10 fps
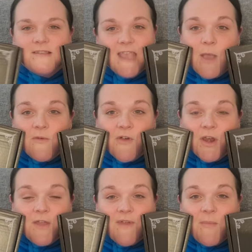So yeah, we've got
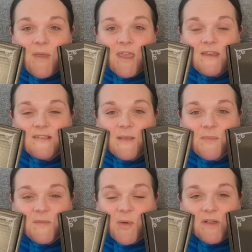November and
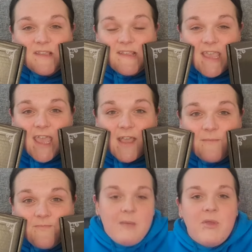December's boxes here.
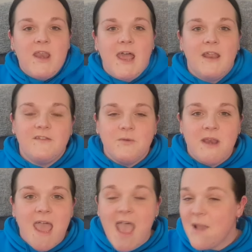Deb and Ella do
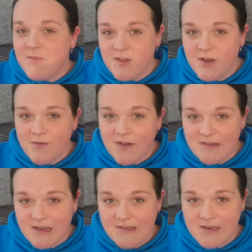an absolutely
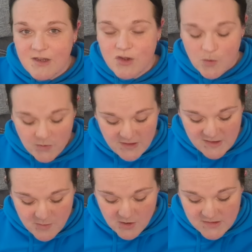fantastic job with
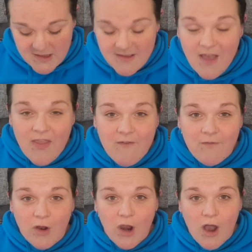these boxes, and they're
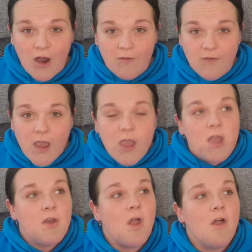full of
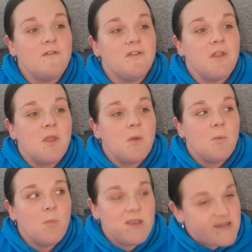not
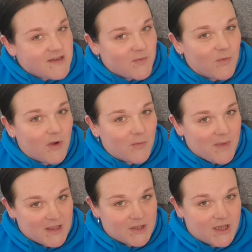Wizarding World
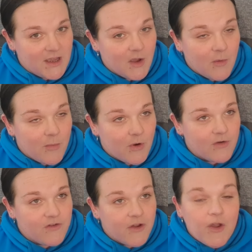magic,
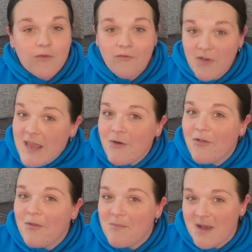but
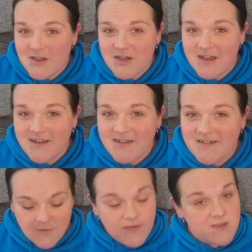real magic.
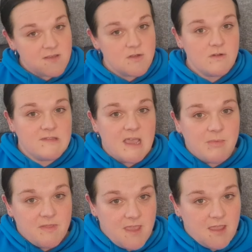So if this is your
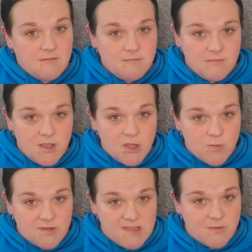type of thing and you
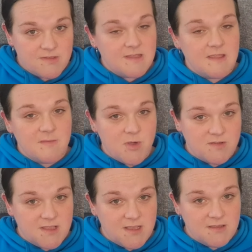want to see what's in these
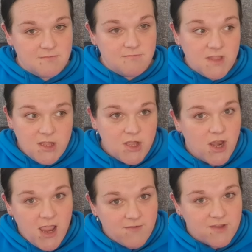boxes, then you're
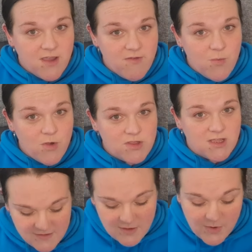gonna have to carry on watching.
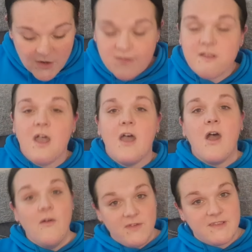So we're gonna start
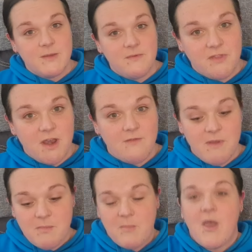obviously the
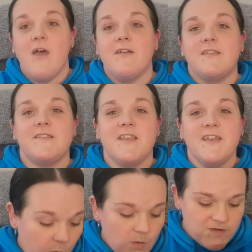November box.
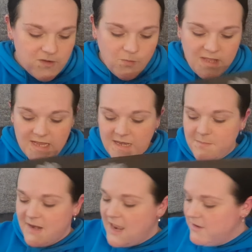Oh, there's a weekly
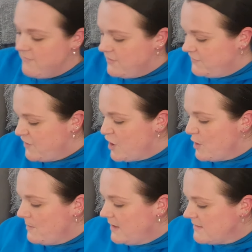planner on
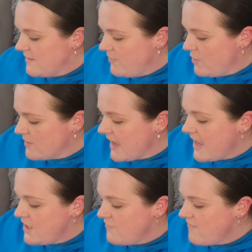top. Let's have a look.
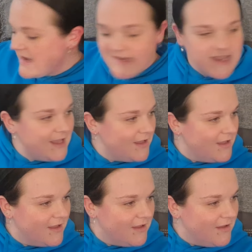Getting you ready
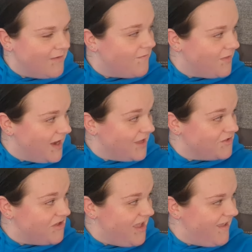for the
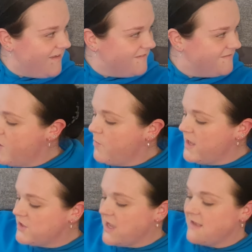next year.
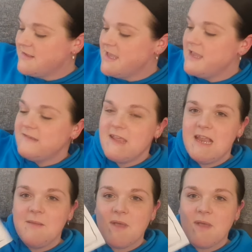Witchcasket daily